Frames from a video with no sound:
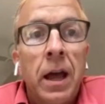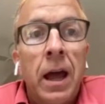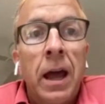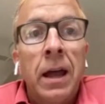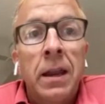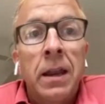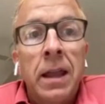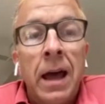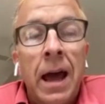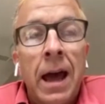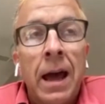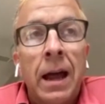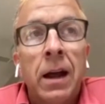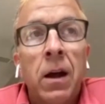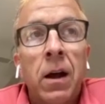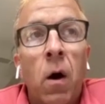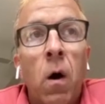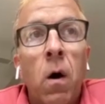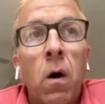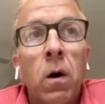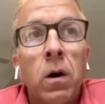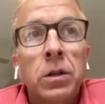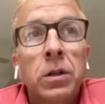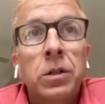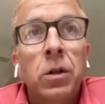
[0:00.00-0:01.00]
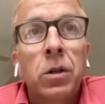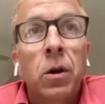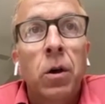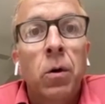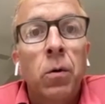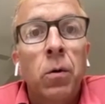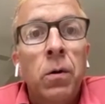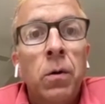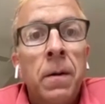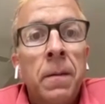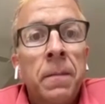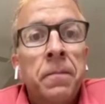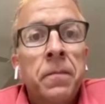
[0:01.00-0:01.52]
And that
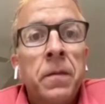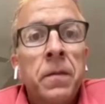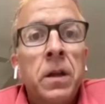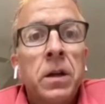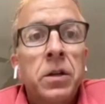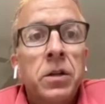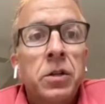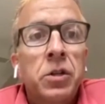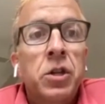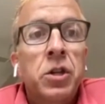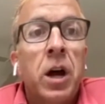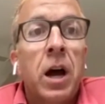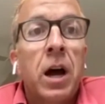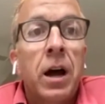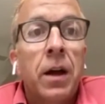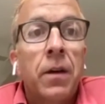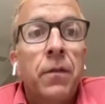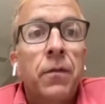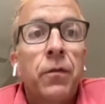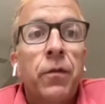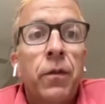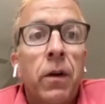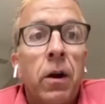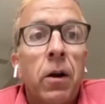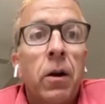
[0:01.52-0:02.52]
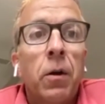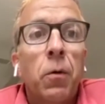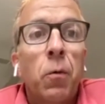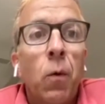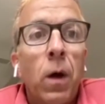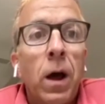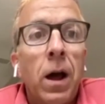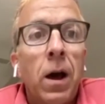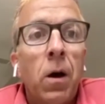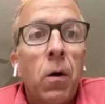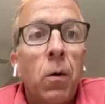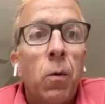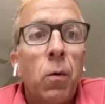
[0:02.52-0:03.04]
also jived very
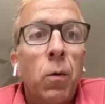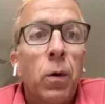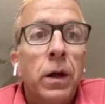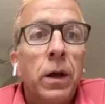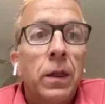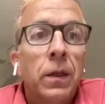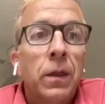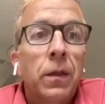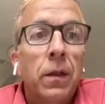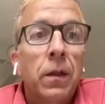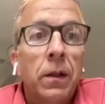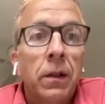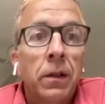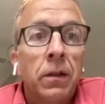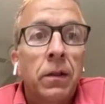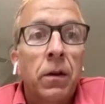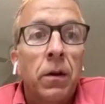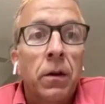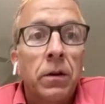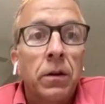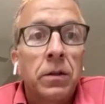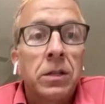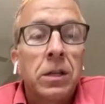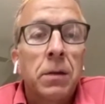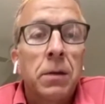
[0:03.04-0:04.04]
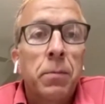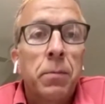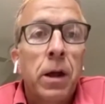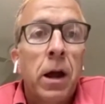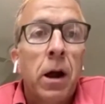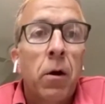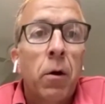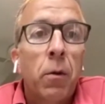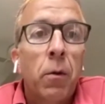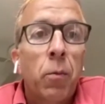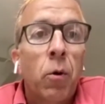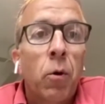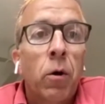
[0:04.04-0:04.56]
well with the
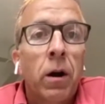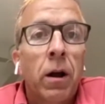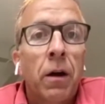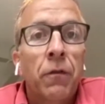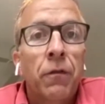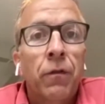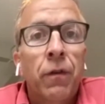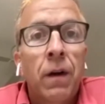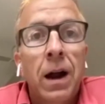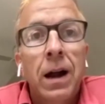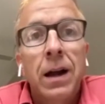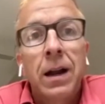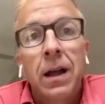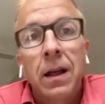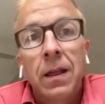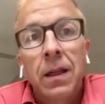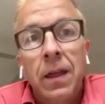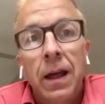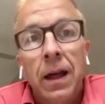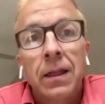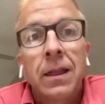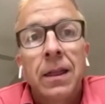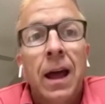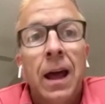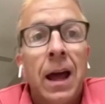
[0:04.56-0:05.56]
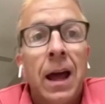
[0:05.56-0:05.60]
CPI report on Friday that the